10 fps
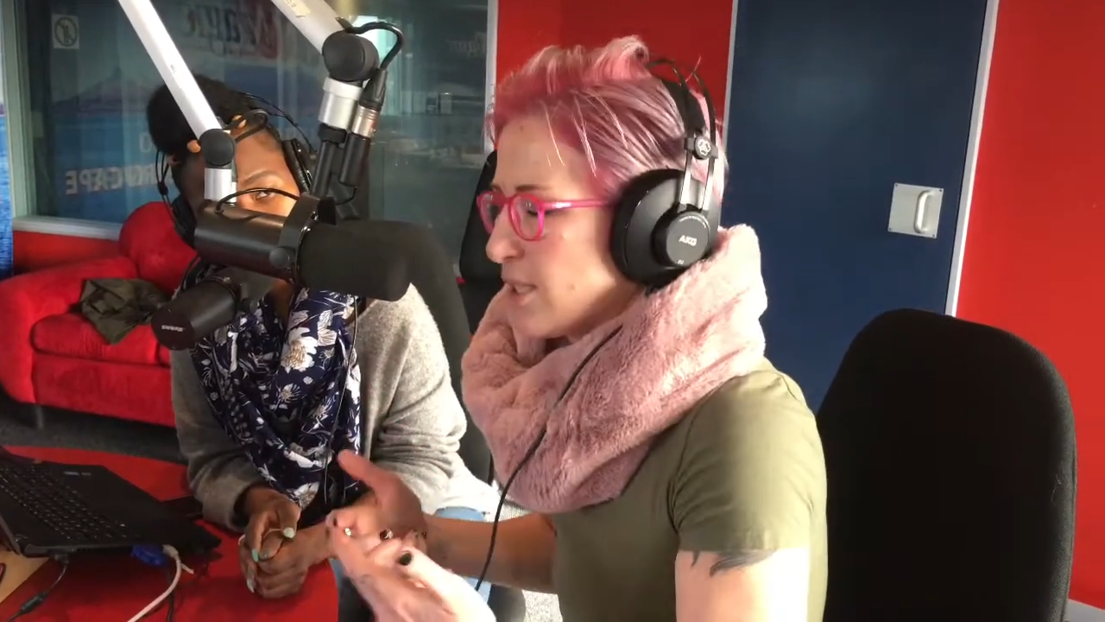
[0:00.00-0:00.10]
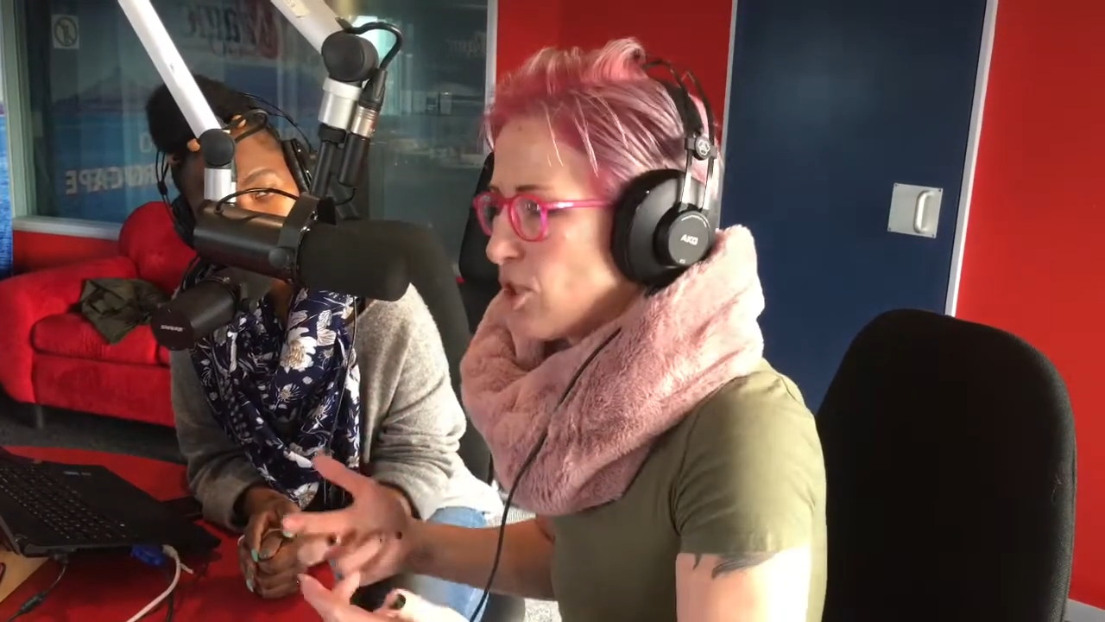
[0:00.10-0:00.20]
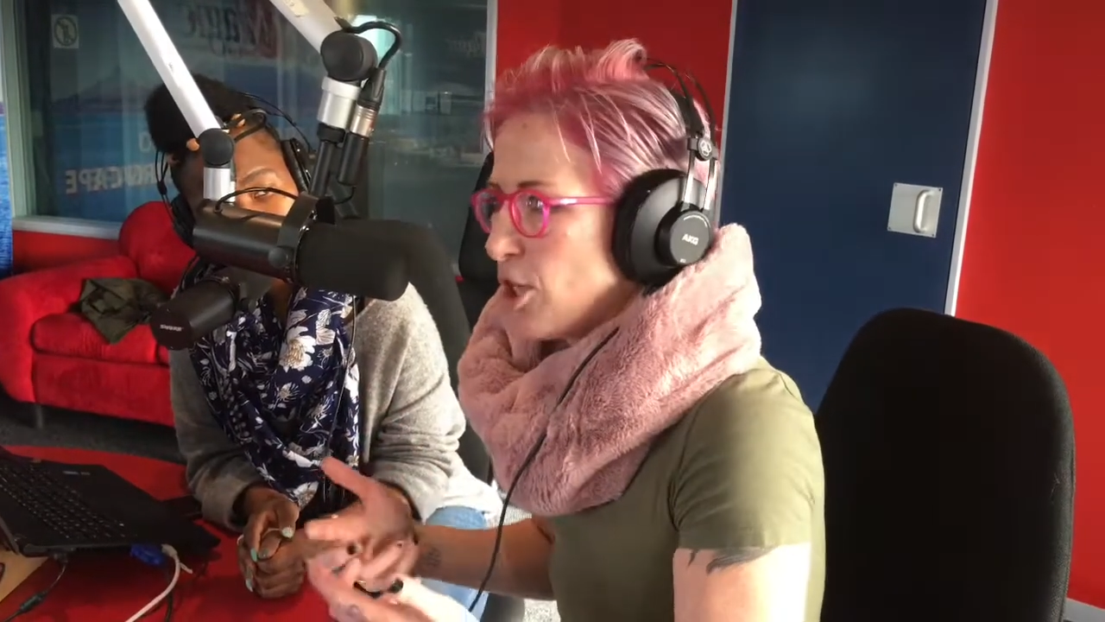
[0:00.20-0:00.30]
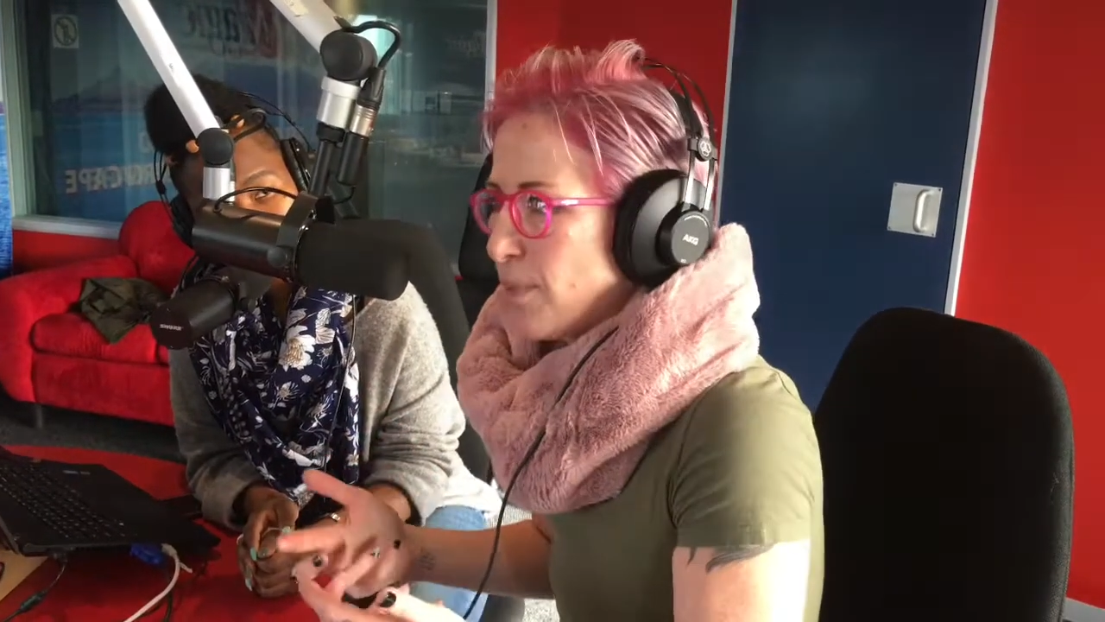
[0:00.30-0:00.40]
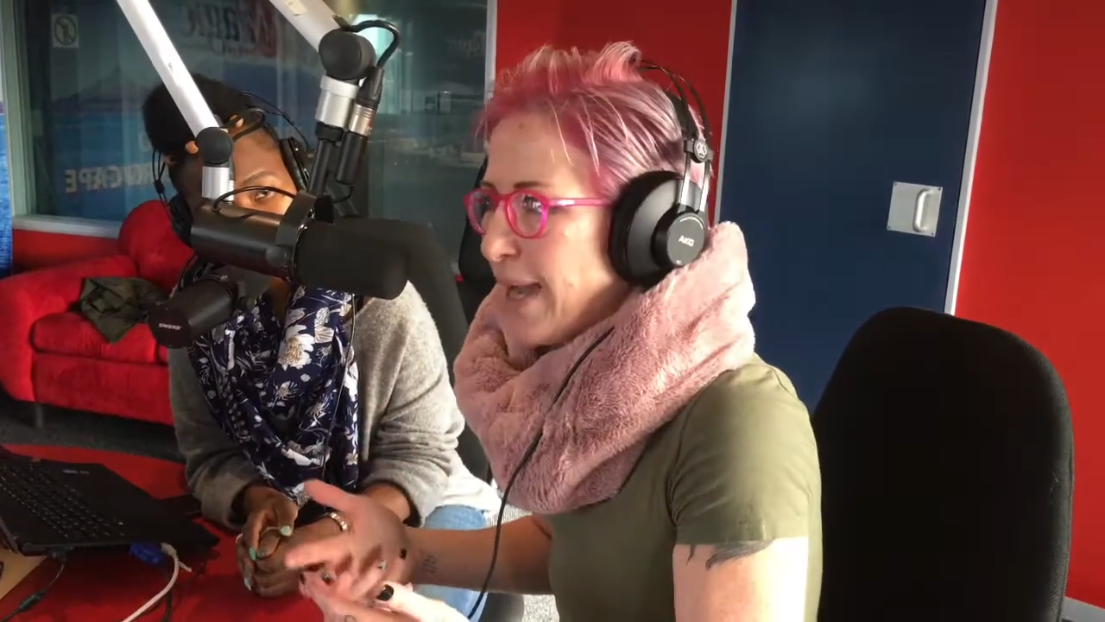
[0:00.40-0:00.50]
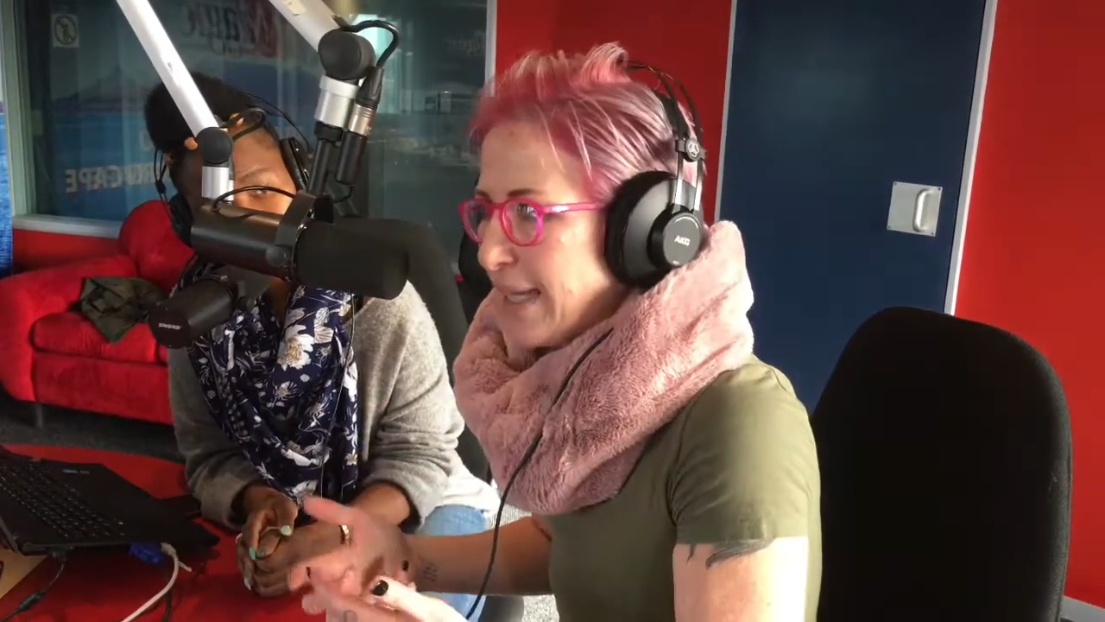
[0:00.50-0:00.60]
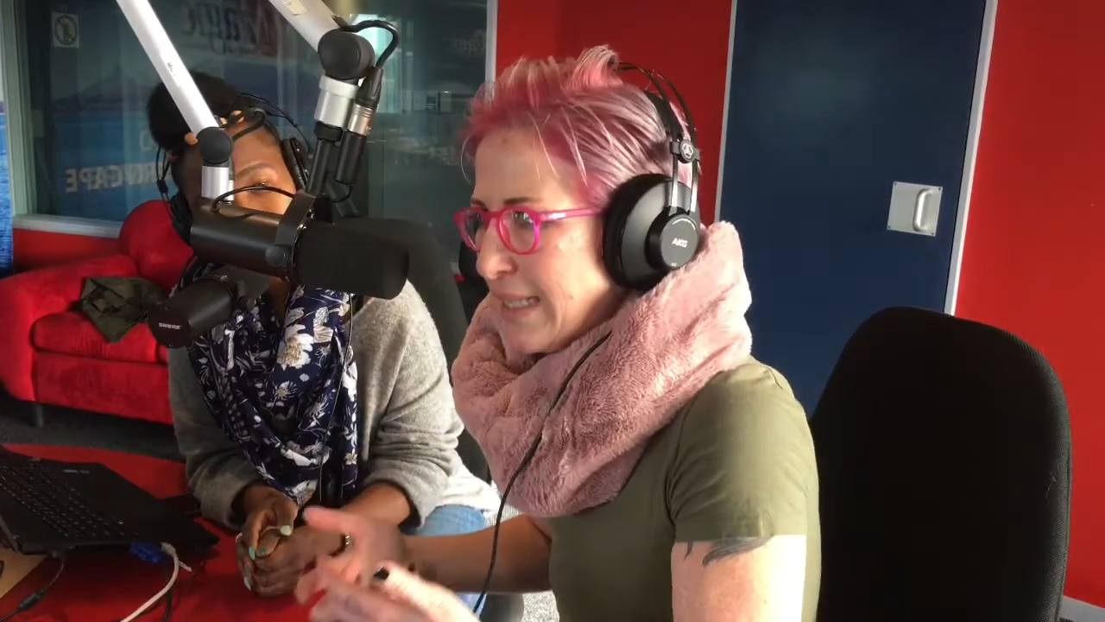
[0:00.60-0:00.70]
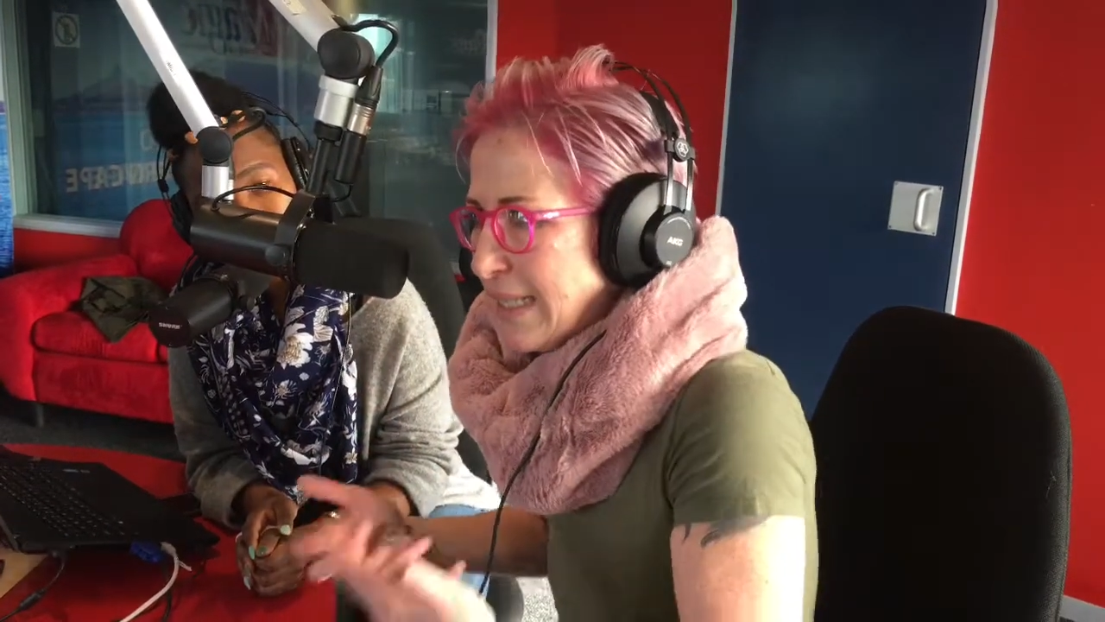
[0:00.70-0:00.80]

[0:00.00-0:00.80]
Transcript: it's the only way I can